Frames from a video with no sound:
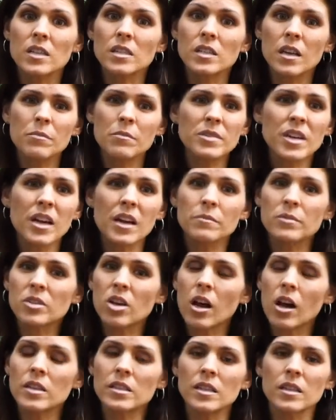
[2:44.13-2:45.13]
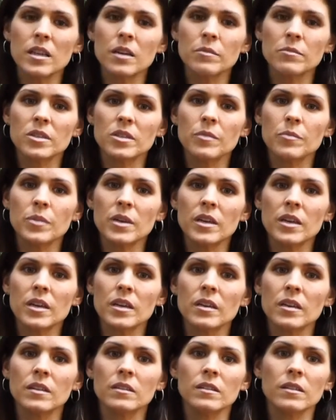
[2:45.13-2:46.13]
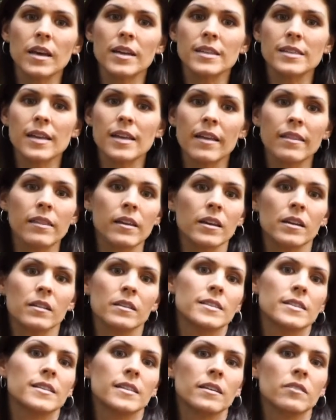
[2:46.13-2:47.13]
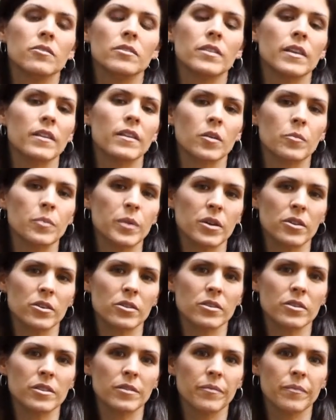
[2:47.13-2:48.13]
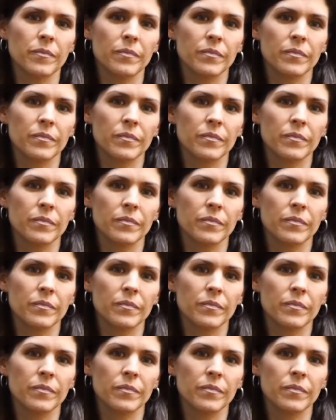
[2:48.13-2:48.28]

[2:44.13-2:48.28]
sometimes causing them to be less athletically skilled than their peers.